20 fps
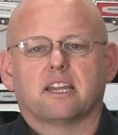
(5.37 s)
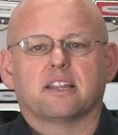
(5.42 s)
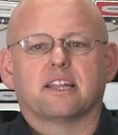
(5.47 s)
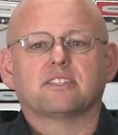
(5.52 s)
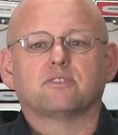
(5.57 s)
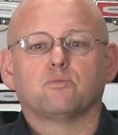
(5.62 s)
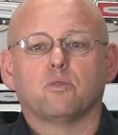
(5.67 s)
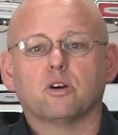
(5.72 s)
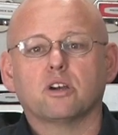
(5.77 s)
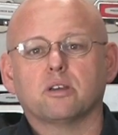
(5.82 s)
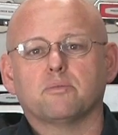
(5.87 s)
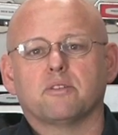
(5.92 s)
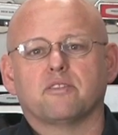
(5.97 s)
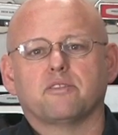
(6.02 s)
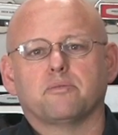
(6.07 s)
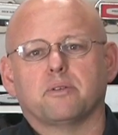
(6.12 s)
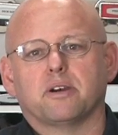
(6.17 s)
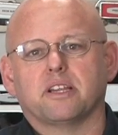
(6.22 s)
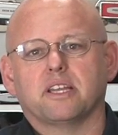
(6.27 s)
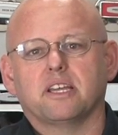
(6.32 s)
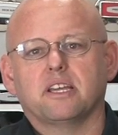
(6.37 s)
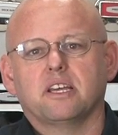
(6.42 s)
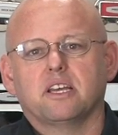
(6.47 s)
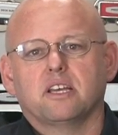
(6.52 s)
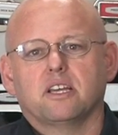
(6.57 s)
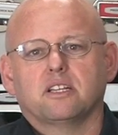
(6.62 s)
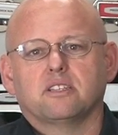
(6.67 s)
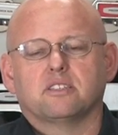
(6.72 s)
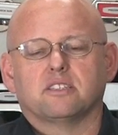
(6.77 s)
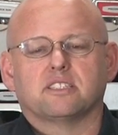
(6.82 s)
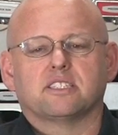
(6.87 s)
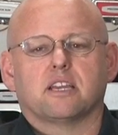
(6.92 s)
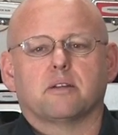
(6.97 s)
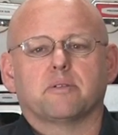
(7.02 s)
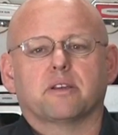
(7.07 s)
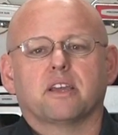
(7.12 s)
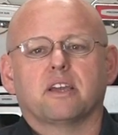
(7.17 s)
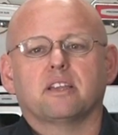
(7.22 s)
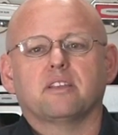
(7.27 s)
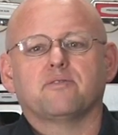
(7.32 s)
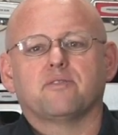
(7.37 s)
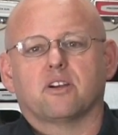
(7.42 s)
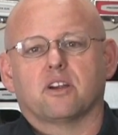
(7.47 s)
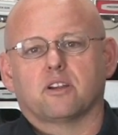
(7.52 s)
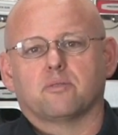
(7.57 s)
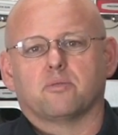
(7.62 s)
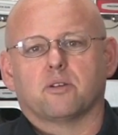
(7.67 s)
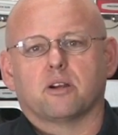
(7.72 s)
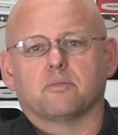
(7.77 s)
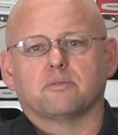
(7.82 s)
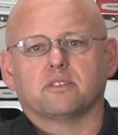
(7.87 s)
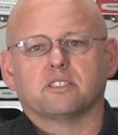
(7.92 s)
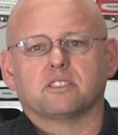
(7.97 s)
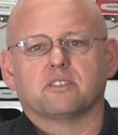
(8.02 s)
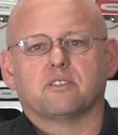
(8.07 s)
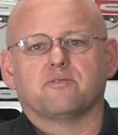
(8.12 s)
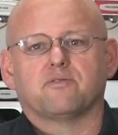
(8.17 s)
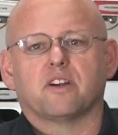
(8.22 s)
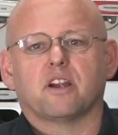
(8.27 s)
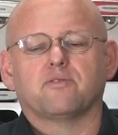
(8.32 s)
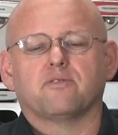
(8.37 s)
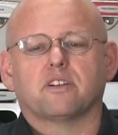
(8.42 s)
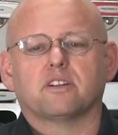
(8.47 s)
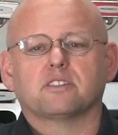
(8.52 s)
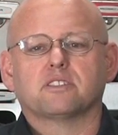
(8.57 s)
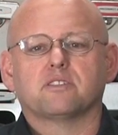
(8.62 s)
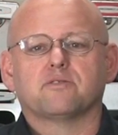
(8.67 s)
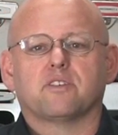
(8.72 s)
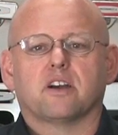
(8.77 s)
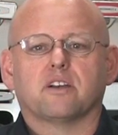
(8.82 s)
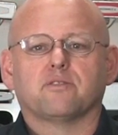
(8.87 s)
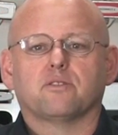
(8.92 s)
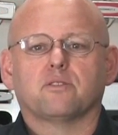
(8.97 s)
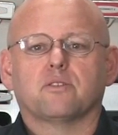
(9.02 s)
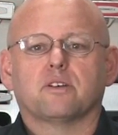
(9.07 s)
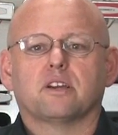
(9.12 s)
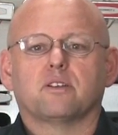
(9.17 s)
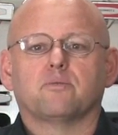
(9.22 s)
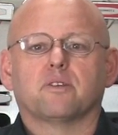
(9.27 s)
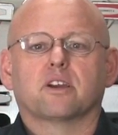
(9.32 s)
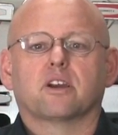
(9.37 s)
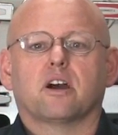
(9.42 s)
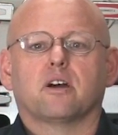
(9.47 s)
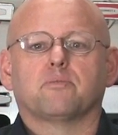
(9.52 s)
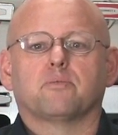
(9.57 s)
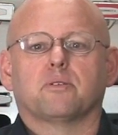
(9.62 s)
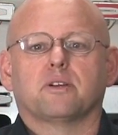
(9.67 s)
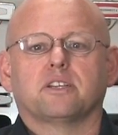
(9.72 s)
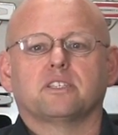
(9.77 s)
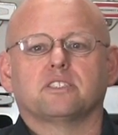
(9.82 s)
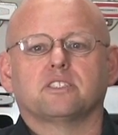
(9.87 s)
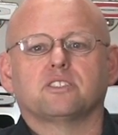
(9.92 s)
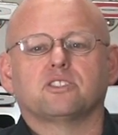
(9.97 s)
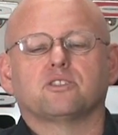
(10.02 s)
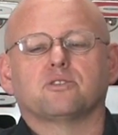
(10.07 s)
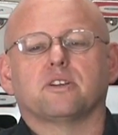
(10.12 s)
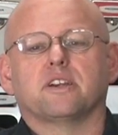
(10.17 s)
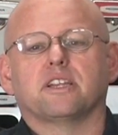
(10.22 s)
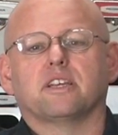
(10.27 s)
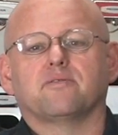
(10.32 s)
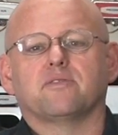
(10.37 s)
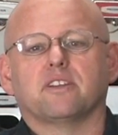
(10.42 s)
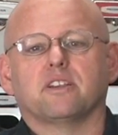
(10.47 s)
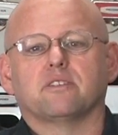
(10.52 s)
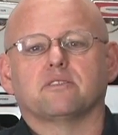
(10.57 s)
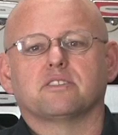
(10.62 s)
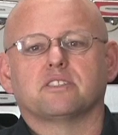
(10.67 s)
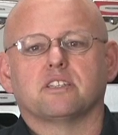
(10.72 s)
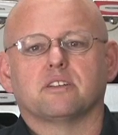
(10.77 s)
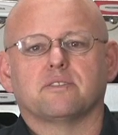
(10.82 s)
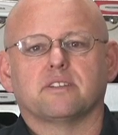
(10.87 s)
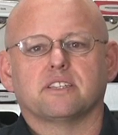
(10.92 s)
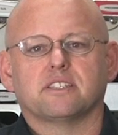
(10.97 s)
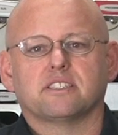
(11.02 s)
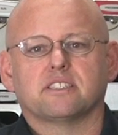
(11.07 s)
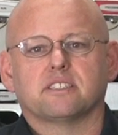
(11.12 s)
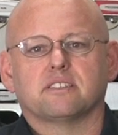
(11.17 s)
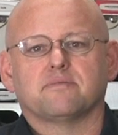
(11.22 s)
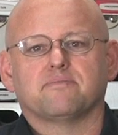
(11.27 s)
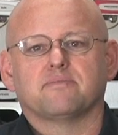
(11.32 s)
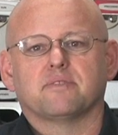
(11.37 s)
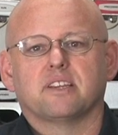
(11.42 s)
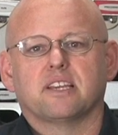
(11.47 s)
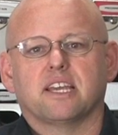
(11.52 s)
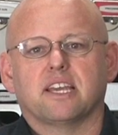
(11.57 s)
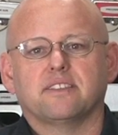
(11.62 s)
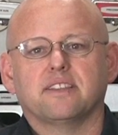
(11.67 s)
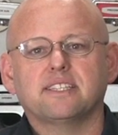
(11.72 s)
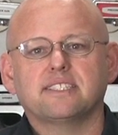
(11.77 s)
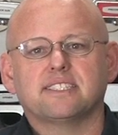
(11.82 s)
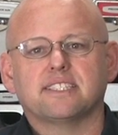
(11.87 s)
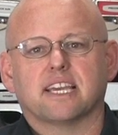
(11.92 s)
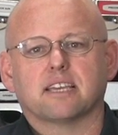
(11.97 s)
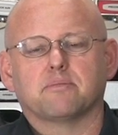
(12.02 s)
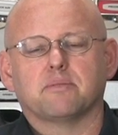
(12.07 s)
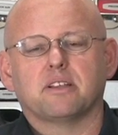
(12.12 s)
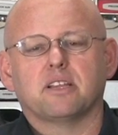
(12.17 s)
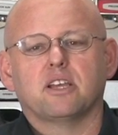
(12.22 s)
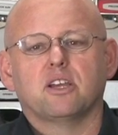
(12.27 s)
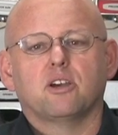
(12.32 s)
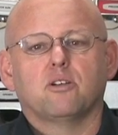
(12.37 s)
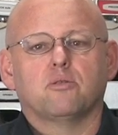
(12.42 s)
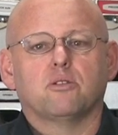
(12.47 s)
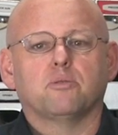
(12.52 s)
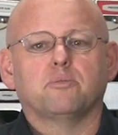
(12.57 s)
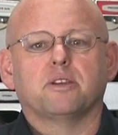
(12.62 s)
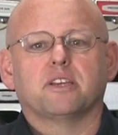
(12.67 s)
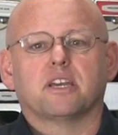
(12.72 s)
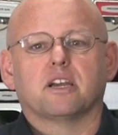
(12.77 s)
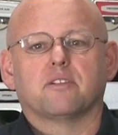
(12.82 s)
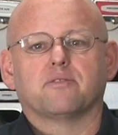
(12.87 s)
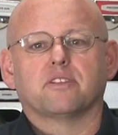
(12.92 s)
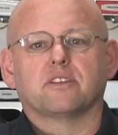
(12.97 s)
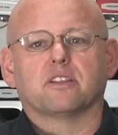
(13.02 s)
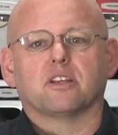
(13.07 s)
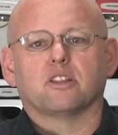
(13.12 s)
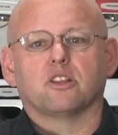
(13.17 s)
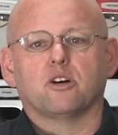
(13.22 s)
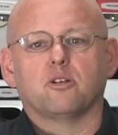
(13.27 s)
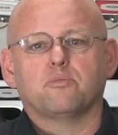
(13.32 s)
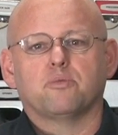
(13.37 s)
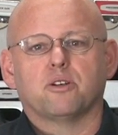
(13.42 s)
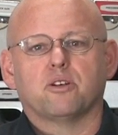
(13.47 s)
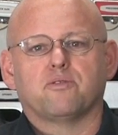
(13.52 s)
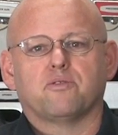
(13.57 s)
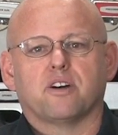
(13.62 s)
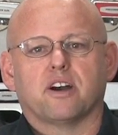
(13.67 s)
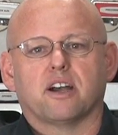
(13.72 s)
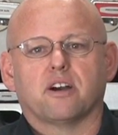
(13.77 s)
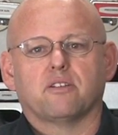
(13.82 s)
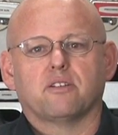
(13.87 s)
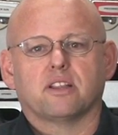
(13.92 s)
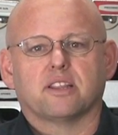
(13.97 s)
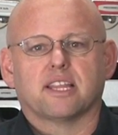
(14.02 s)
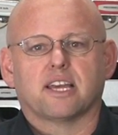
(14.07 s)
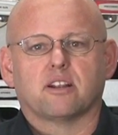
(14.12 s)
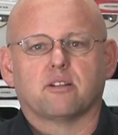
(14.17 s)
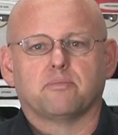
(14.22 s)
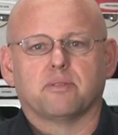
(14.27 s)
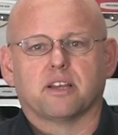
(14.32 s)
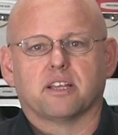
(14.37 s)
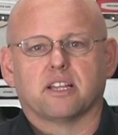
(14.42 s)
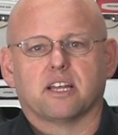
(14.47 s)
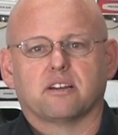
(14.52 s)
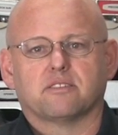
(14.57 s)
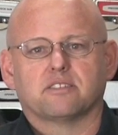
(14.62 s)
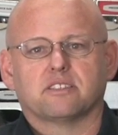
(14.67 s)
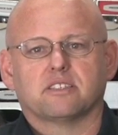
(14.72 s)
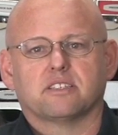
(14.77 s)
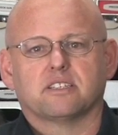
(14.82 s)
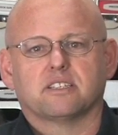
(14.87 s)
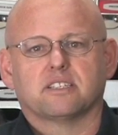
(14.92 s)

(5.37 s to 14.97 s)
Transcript: And I'd like to welcome everybody to the San Bernardino County Fire Department's Firefighter Survival and RIC Operations Training Video Series. In this segment, we'll be covering the low profile ladder bailout.